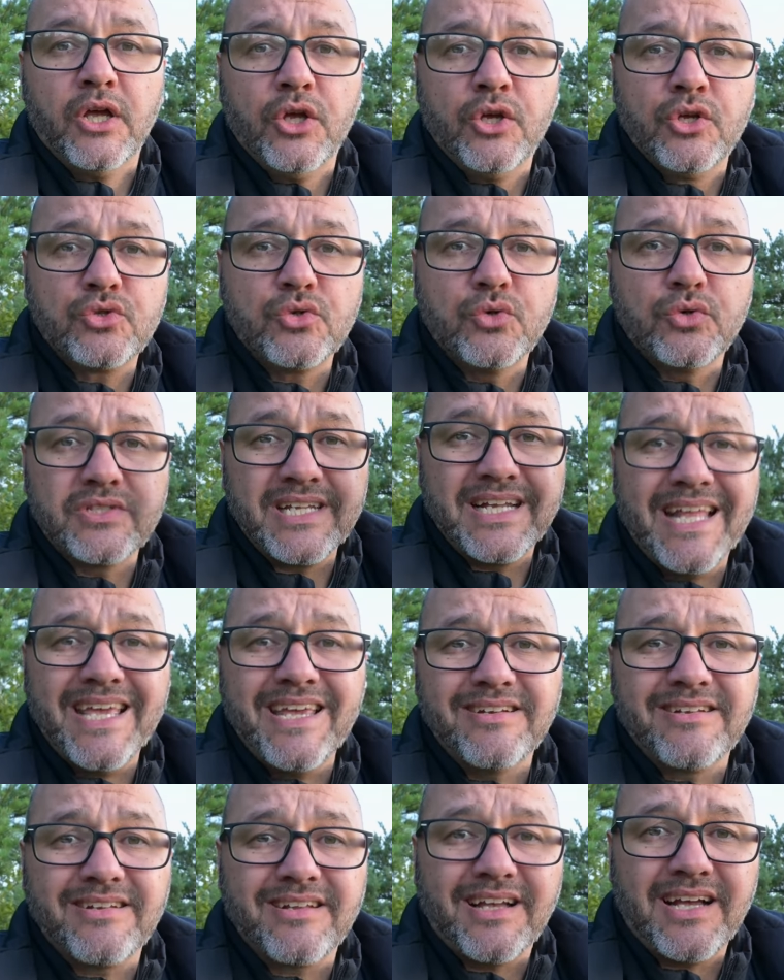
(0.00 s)
So
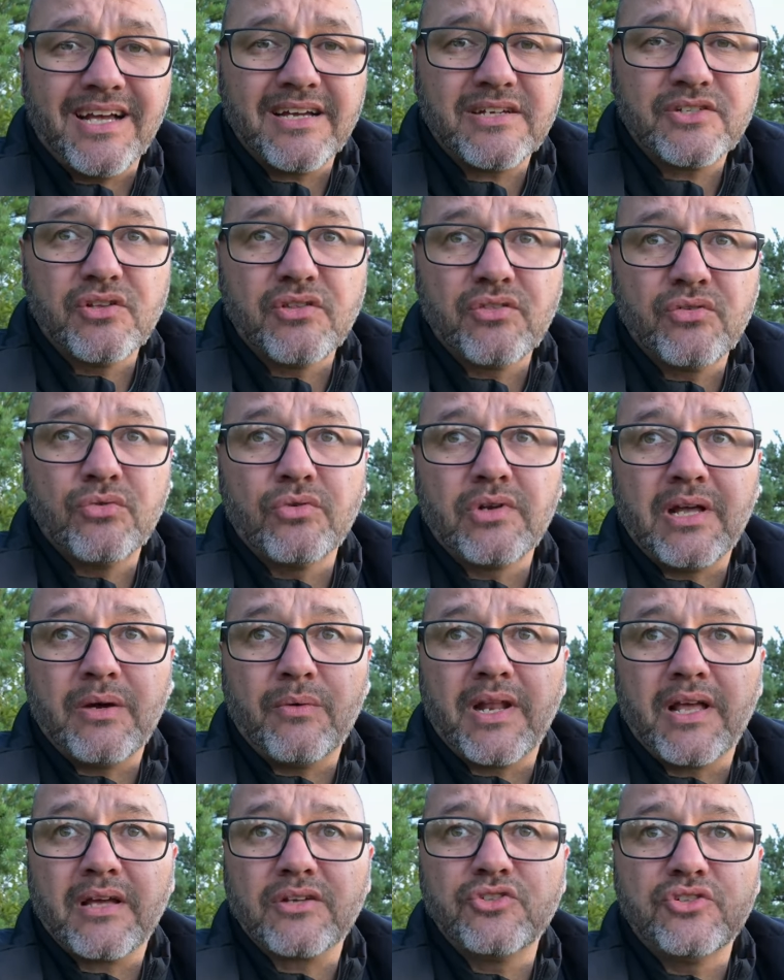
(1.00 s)
tonight, I actually thought I
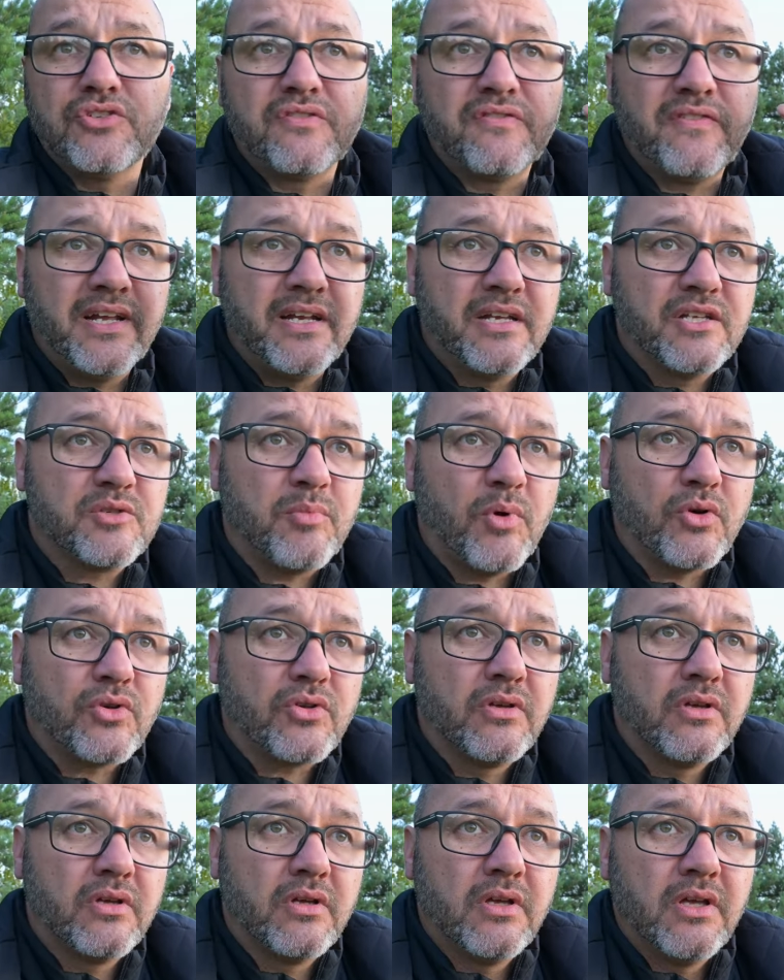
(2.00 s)
would actually just find a spot
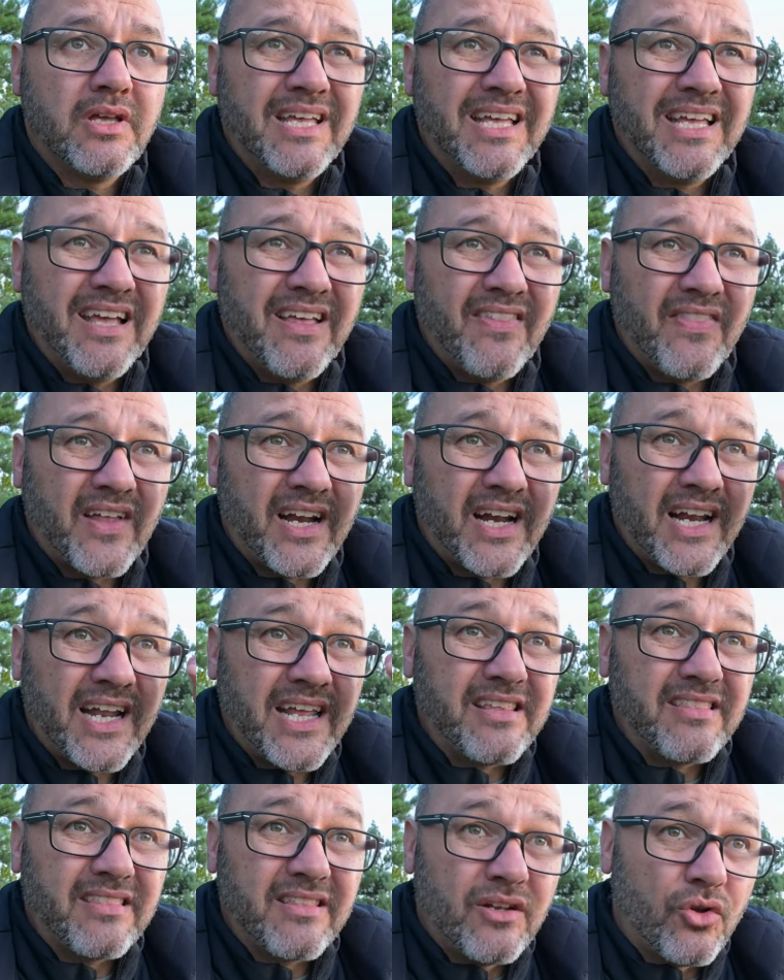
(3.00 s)
that I
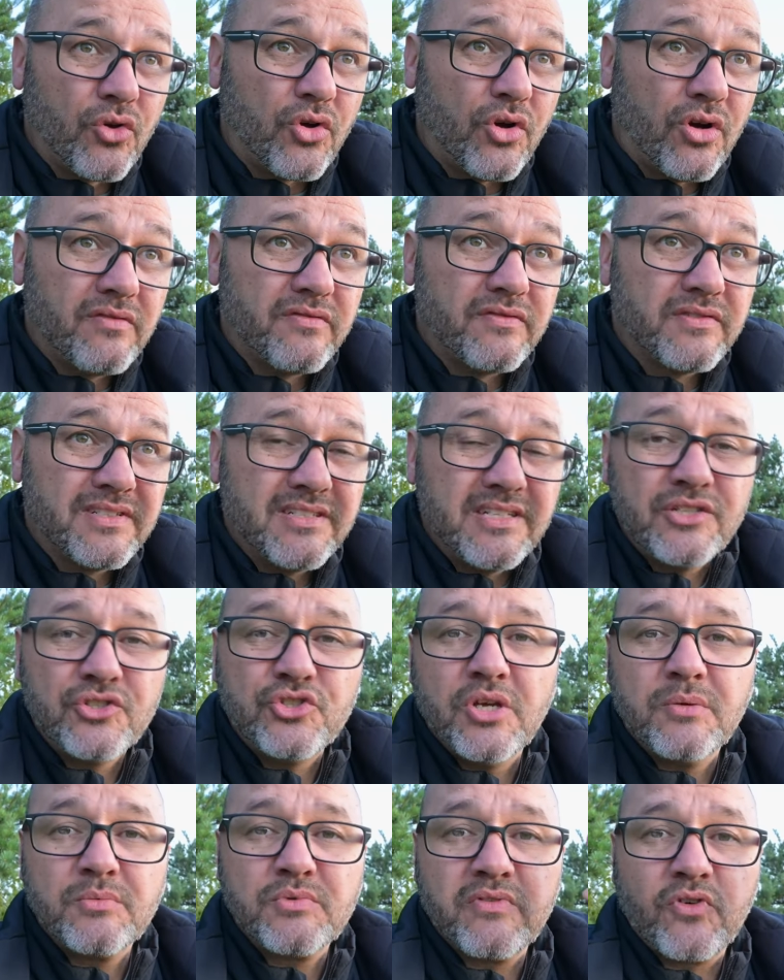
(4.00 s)
like the look of in
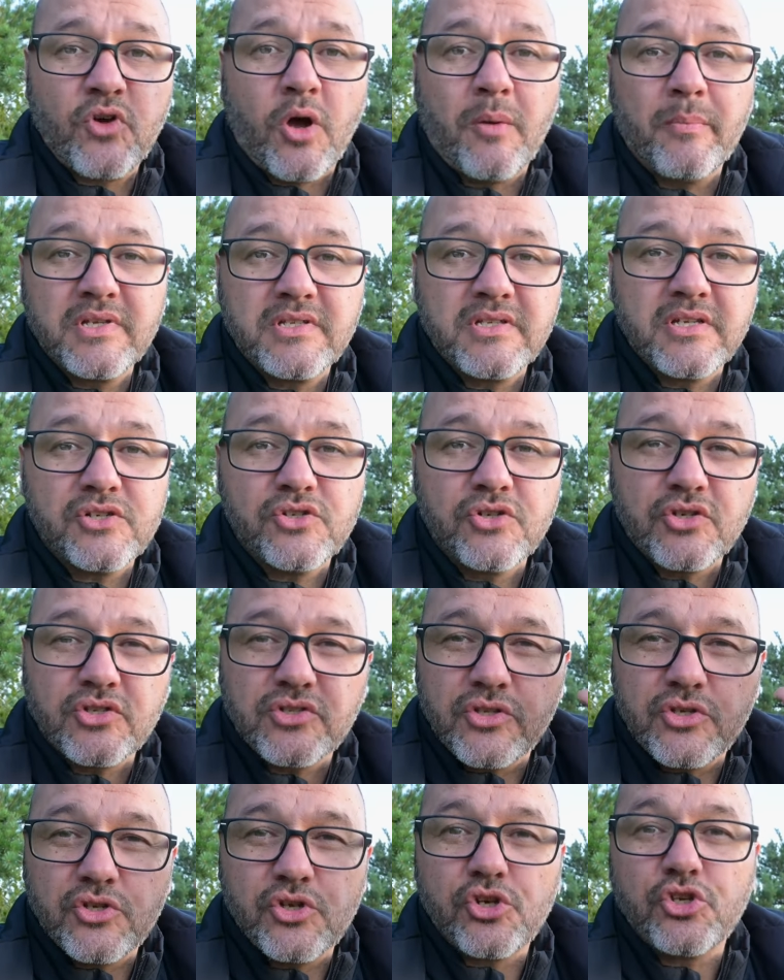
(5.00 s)
terms of composition, because
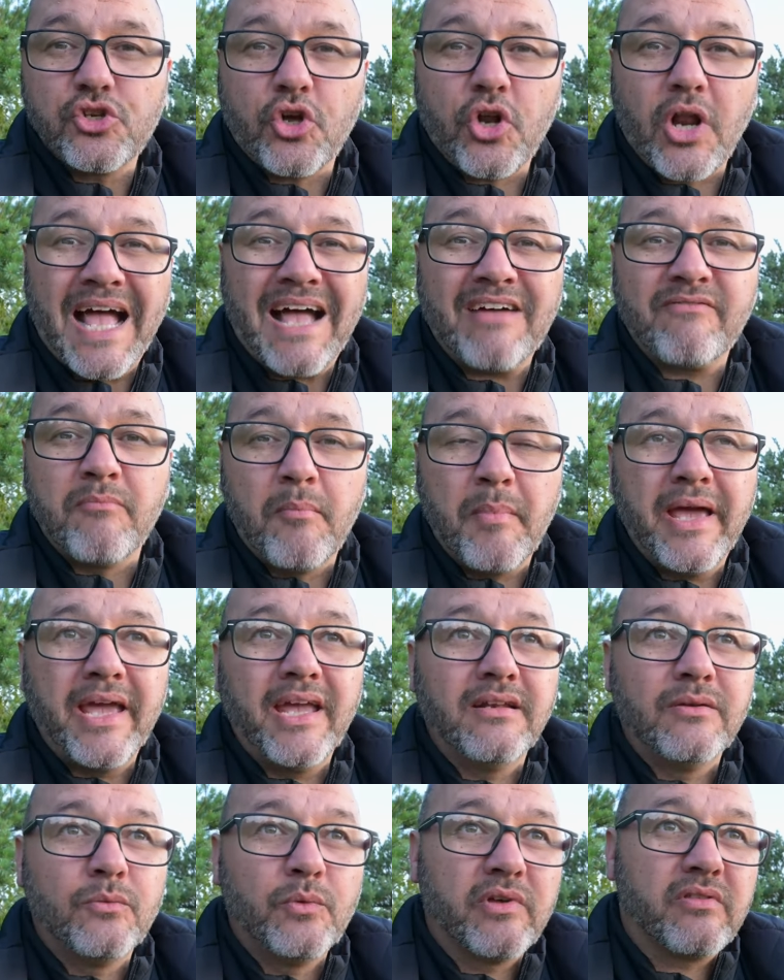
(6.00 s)
there's a shot I had in
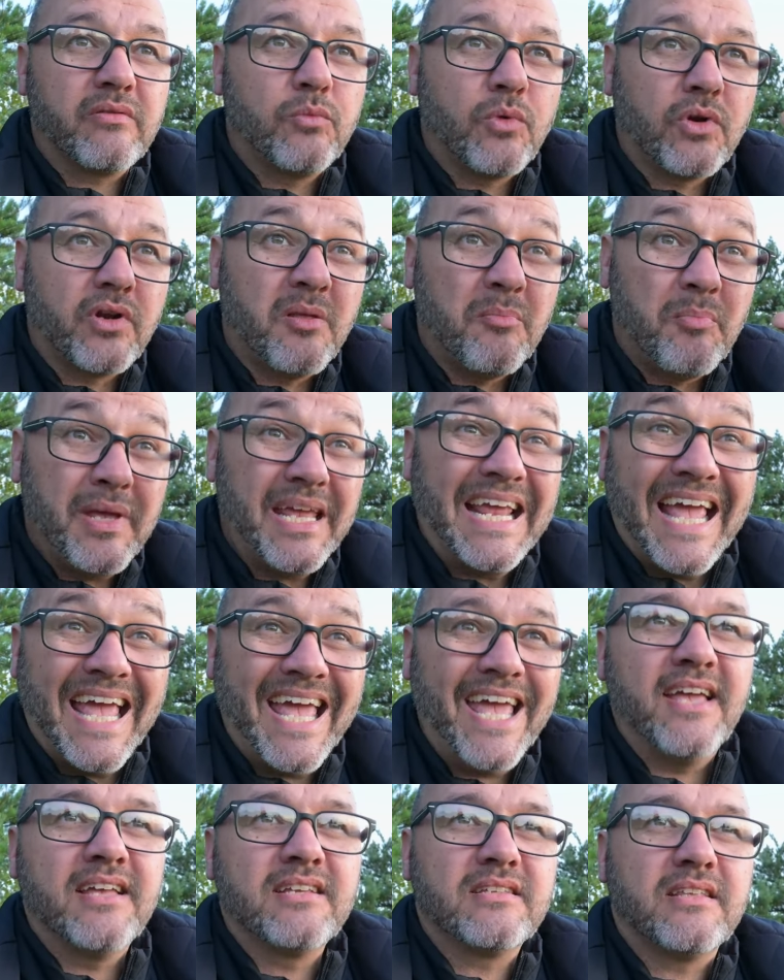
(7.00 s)
mind with one of the big
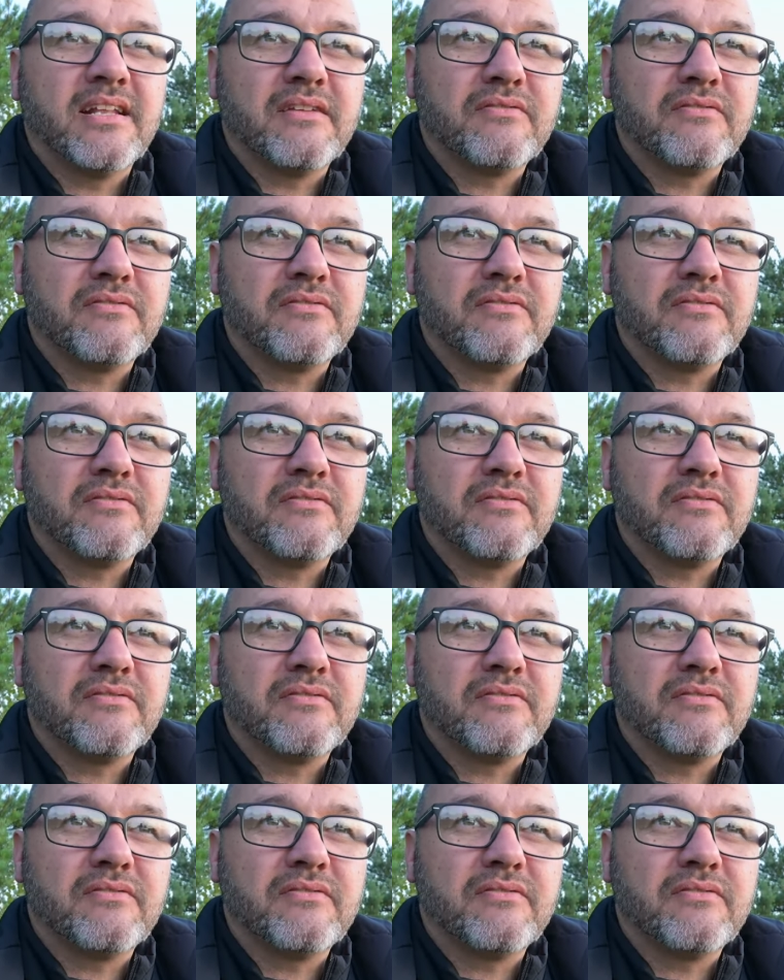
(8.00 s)
hares that